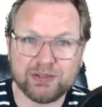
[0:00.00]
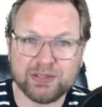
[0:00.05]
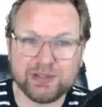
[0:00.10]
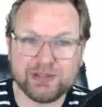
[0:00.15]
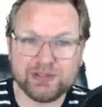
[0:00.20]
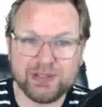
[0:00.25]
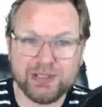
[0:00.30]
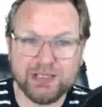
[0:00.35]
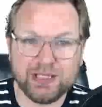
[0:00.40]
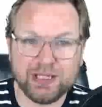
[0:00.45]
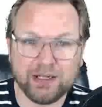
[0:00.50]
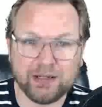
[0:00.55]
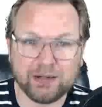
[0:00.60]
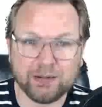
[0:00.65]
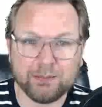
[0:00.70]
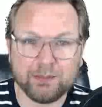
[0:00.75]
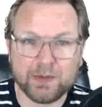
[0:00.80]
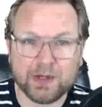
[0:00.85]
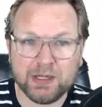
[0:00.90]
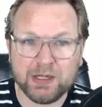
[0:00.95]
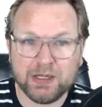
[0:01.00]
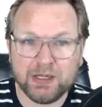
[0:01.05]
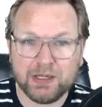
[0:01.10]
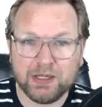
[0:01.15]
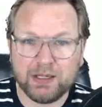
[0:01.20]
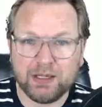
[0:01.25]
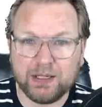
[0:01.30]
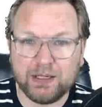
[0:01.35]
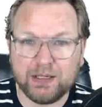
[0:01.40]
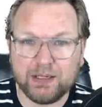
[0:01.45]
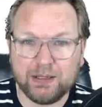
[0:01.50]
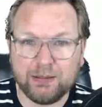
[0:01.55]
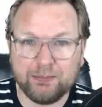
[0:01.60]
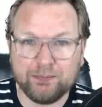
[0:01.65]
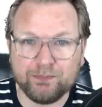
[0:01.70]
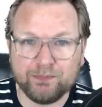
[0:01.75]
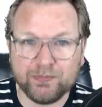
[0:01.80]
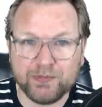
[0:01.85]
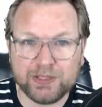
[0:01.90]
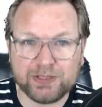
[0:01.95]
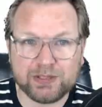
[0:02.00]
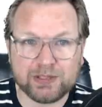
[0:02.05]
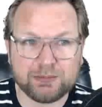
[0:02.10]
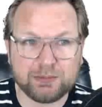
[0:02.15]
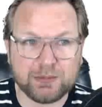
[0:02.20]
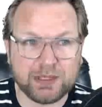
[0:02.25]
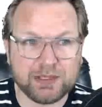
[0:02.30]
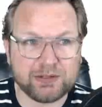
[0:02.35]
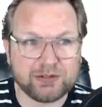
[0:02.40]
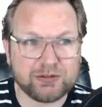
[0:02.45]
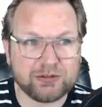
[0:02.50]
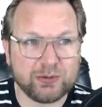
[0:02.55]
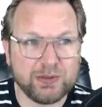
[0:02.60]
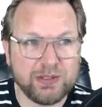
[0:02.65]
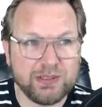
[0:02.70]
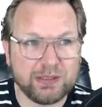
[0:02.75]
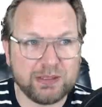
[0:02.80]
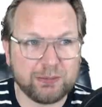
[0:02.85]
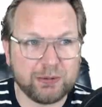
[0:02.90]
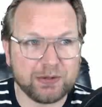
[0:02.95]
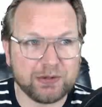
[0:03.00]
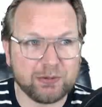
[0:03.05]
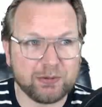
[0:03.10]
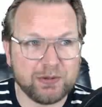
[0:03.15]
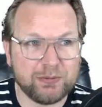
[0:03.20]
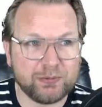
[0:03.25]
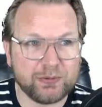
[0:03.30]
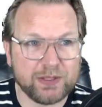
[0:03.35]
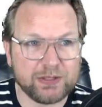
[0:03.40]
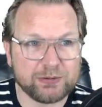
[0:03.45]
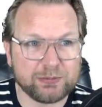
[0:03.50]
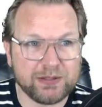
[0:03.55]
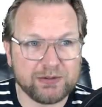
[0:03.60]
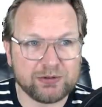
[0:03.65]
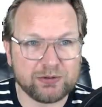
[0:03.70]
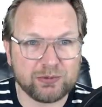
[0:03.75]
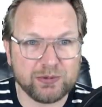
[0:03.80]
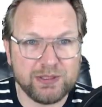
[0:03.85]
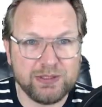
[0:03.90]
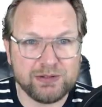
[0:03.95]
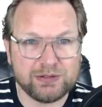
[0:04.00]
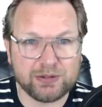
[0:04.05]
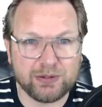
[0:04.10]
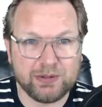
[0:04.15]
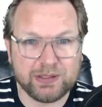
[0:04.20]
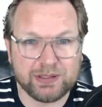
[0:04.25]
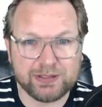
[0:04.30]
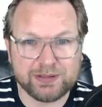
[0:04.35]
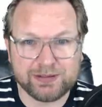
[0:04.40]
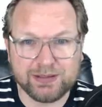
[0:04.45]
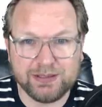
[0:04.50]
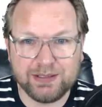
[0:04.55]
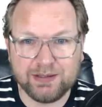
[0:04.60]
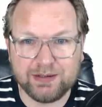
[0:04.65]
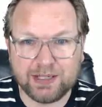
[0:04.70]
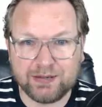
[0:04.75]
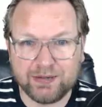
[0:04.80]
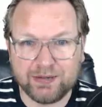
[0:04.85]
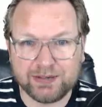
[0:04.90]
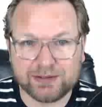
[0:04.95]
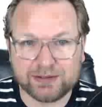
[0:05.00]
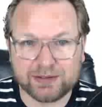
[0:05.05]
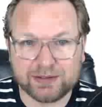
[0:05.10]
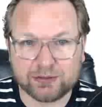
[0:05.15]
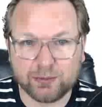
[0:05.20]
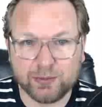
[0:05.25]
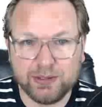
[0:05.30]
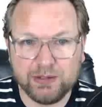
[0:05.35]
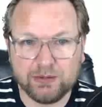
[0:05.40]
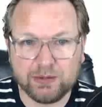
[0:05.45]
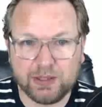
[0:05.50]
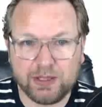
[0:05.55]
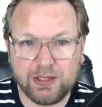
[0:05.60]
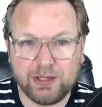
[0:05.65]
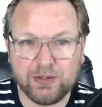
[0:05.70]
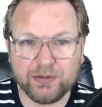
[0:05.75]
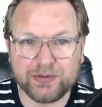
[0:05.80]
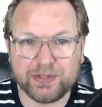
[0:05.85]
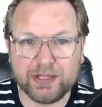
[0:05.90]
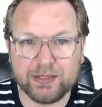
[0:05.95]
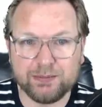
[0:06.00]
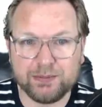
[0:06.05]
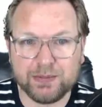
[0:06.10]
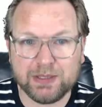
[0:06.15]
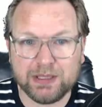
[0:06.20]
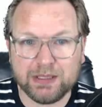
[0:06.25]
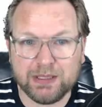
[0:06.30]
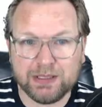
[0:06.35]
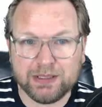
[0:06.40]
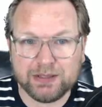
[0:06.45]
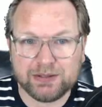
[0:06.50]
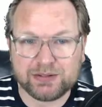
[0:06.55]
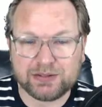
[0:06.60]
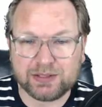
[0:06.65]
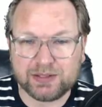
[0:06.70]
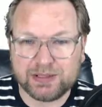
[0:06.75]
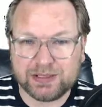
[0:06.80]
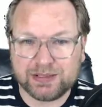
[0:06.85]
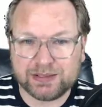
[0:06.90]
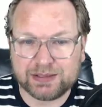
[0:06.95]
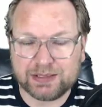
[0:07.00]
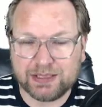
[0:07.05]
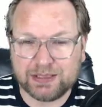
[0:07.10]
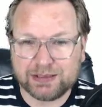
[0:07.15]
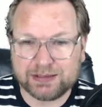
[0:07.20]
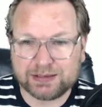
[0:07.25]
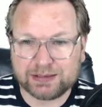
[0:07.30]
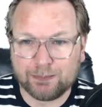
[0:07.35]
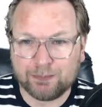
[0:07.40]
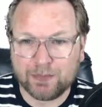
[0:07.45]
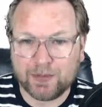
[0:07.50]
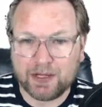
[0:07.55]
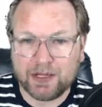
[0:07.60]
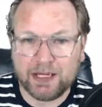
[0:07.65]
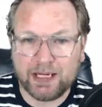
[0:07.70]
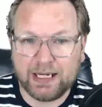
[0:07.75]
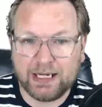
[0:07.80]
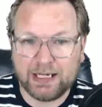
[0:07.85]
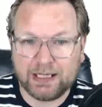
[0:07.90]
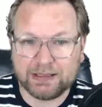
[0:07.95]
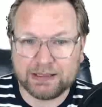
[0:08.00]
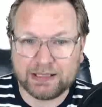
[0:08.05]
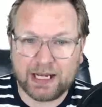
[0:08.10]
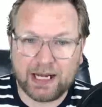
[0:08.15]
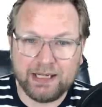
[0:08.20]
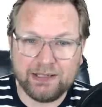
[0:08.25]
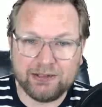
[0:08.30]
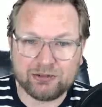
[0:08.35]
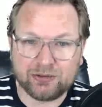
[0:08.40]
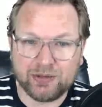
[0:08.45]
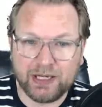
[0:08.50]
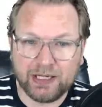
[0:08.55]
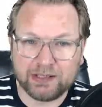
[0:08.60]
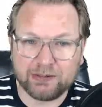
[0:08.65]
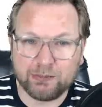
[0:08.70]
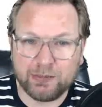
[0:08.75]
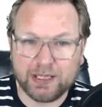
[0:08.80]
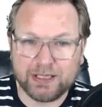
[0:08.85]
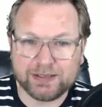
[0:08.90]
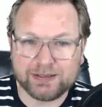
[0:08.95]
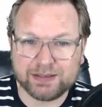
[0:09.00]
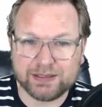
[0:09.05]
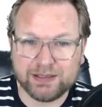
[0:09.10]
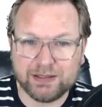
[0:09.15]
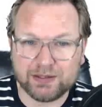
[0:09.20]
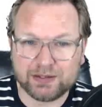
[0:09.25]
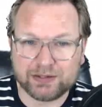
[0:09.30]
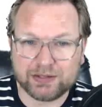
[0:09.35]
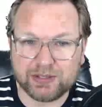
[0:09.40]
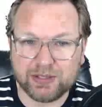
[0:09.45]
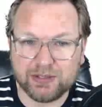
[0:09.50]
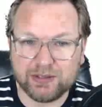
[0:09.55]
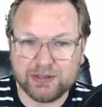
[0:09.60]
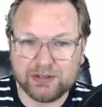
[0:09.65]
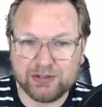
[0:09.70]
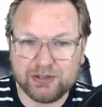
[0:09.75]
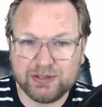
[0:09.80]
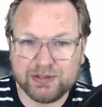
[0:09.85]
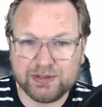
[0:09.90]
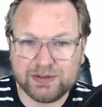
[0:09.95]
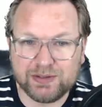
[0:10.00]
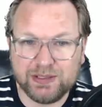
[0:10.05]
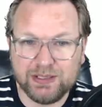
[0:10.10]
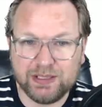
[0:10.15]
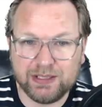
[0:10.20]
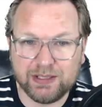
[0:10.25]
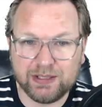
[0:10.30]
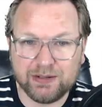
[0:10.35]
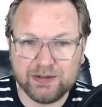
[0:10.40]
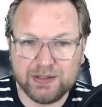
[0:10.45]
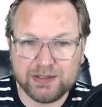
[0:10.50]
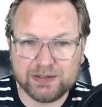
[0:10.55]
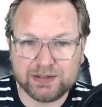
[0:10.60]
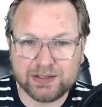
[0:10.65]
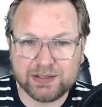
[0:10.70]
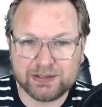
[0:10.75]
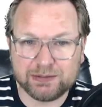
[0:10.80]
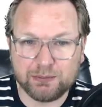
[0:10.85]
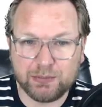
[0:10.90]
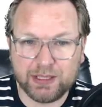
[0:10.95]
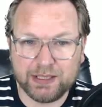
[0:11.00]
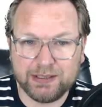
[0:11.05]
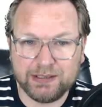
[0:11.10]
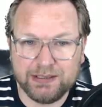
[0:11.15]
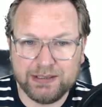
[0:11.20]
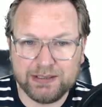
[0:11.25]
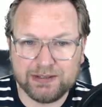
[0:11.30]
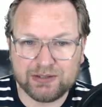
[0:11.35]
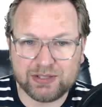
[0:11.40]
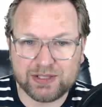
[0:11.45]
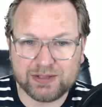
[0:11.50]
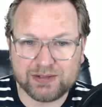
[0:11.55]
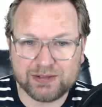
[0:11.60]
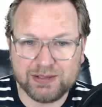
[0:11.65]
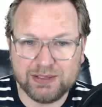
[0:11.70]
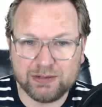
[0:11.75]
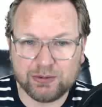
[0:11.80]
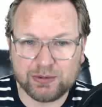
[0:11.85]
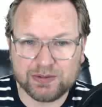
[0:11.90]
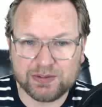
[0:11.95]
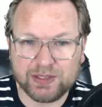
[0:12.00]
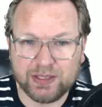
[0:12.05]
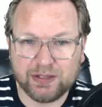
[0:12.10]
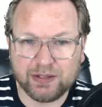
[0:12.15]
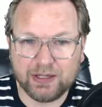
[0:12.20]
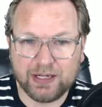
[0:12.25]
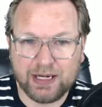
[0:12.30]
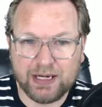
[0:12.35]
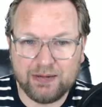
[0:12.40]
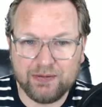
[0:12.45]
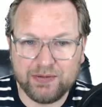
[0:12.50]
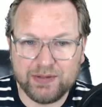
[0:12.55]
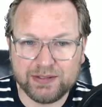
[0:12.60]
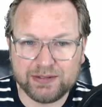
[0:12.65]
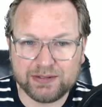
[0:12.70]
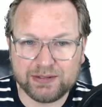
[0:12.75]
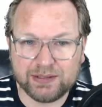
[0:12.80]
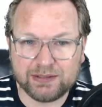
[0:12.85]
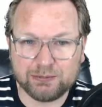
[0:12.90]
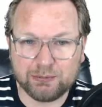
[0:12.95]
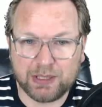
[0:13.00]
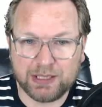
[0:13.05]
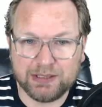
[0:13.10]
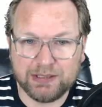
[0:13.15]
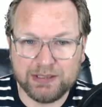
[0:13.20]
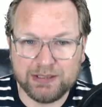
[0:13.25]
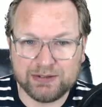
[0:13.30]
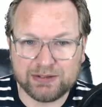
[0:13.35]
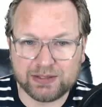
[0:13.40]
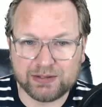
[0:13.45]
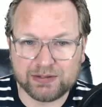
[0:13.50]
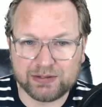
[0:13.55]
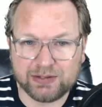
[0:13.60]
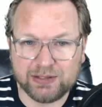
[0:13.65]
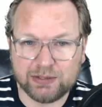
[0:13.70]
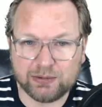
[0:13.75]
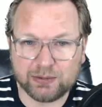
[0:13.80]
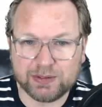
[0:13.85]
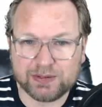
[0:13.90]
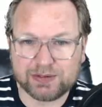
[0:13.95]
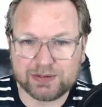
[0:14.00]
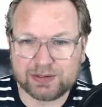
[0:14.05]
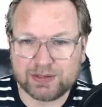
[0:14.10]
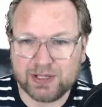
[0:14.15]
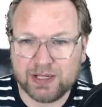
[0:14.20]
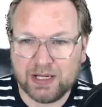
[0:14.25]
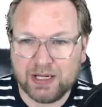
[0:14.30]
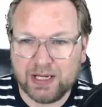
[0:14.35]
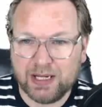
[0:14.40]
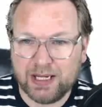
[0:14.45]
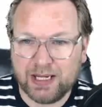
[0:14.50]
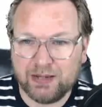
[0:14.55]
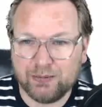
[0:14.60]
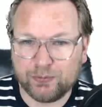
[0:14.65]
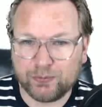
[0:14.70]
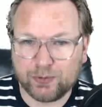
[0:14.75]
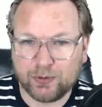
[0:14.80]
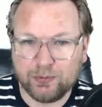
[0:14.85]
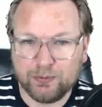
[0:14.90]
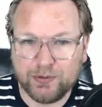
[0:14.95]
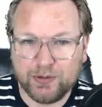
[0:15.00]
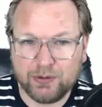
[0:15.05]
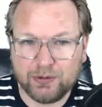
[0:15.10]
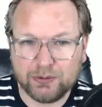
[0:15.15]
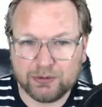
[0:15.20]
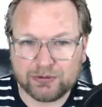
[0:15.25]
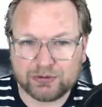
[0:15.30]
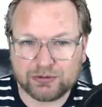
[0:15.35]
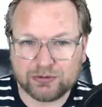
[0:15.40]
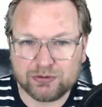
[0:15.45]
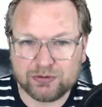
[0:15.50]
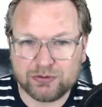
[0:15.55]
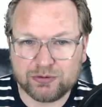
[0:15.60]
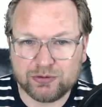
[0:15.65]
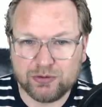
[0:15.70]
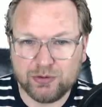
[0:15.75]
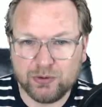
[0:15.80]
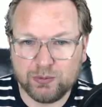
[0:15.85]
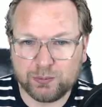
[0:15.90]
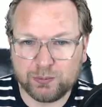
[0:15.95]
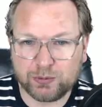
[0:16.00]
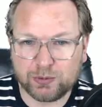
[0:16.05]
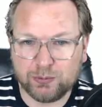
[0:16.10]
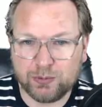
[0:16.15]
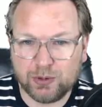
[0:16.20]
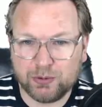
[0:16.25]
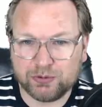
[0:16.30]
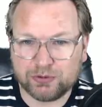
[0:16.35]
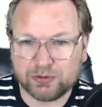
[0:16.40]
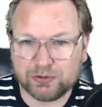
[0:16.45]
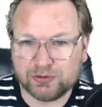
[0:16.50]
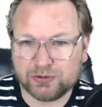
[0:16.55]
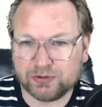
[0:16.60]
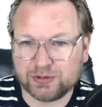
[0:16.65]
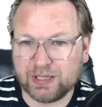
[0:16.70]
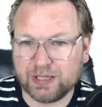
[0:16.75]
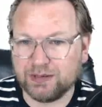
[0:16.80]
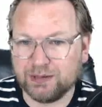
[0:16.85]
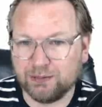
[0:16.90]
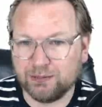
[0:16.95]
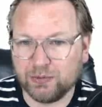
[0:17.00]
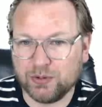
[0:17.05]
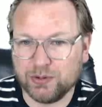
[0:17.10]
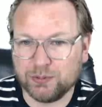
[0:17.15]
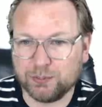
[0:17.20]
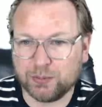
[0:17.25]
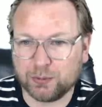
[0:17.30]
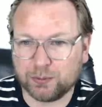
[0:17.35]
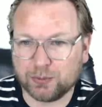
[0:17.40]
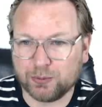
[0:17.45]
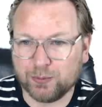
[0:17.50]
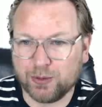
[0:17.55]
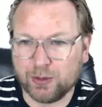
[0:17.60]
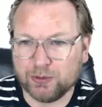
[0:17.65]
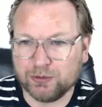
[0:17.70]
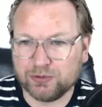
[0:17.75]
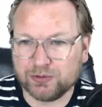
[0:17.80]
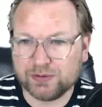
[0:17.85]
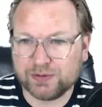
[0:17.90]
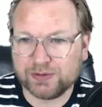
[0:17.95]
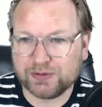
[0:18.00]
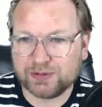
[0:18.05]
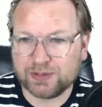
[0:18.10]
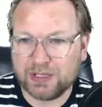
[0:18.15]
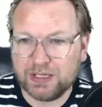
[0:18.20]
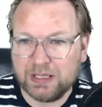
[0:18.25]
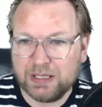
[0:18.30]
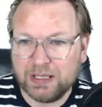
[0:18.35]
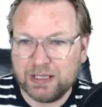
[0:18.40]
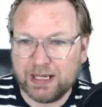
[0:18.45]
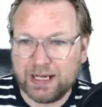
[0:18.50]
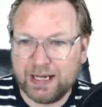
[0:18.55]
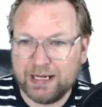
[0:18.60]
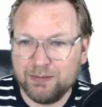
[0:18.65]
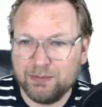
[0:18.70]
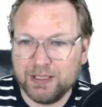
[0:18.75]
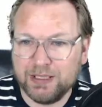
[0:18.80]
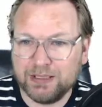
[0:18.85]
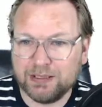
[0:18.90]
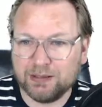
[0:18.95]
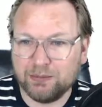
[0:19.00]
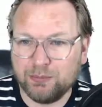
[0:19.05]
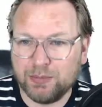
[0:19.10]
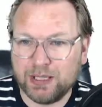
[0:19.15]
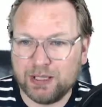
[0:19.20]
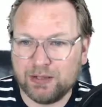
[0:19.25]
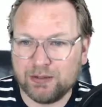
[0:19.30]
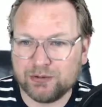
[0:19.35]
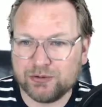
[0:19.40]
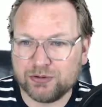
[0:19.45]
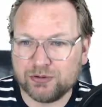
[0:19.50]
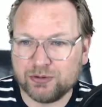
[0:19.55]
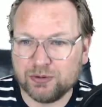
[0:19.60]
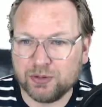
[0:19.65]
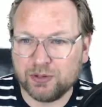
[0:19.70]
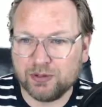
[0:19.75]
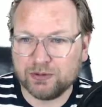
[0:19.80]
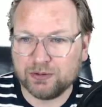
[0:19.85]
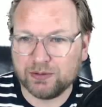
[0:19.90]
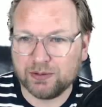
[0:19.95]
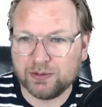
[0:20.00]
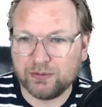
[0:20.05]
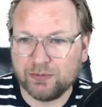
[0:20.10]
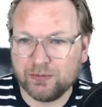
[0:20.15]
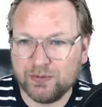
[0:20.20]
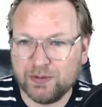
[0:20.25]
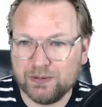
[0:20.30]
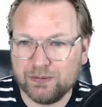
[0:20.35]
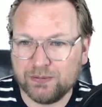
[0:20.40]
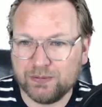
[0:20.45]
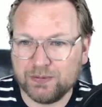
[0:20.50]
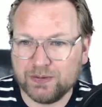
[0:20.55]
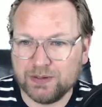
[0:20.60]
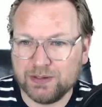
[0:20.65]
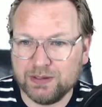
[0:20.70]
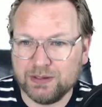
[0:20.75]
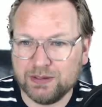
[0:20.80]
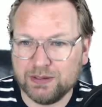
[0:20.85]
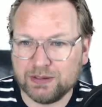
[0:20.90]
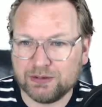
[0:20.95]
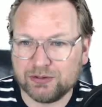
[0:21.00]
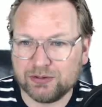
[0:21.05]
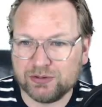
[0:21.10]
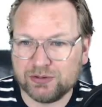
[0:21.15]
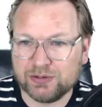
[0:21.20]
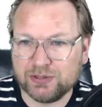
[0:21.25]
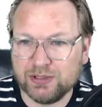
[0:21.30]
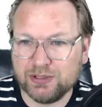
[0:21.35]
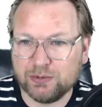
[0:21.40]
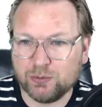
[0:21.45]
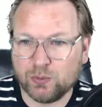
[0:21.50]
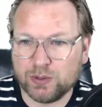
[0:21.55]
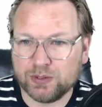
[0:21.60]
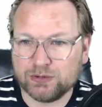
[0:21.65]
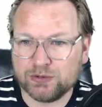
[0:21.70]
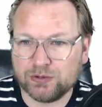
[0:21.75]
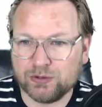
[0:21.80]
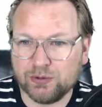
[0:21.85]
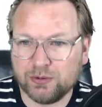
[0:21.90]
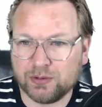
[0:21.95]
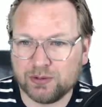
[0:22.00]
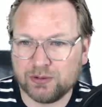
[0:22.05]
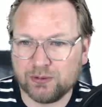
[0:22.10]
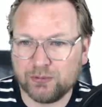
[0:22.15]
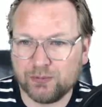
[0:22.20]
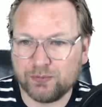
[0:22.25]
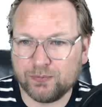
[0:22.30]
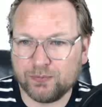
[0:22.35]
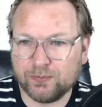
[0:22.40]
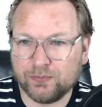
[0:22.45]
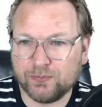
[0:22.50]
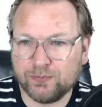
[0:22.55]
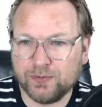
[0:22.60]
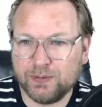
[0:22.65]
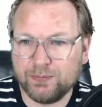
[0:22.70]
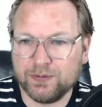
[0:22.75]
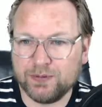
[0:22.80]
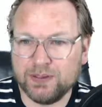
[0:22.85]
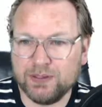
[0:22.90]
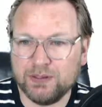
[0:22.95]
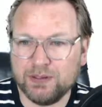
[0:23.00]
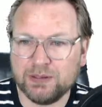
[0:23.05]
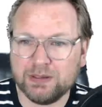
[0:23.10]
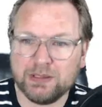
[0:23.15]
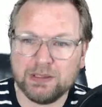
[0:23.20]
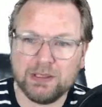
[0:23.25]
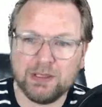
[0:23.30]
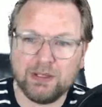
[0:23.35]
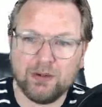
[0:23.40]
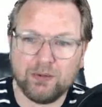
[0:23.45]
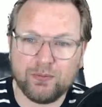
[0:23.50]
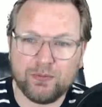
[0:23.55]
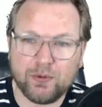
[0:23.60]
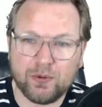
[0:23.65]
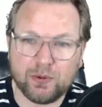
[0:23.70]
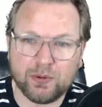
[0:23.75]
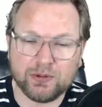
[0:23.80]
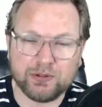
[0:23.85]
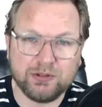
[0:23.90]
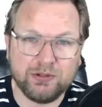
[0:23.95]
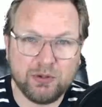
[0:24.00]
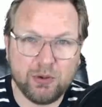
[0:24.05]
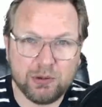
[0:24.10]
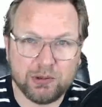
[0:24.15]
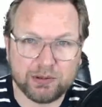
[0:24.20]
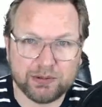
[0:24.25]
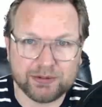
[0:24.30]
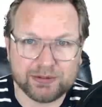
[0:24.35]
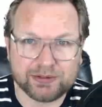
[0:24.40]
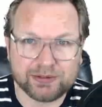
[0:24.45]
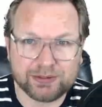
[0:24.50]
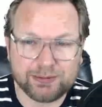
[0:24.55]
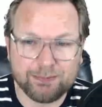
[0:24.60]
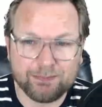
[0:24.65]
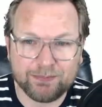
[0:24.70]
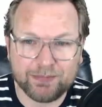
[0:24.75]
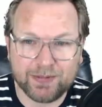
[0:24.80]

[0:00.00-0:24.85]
you can see here, this is my screen. I'm going to refresh my screen so you can see that this is real all-time statistics. And I tracked my sales here. And as you can see here, this is my lead gen secrets here, and this is my lead gen secrets. And from those 2 promotions, I did multiple promotions. I made about 250, as you see, $254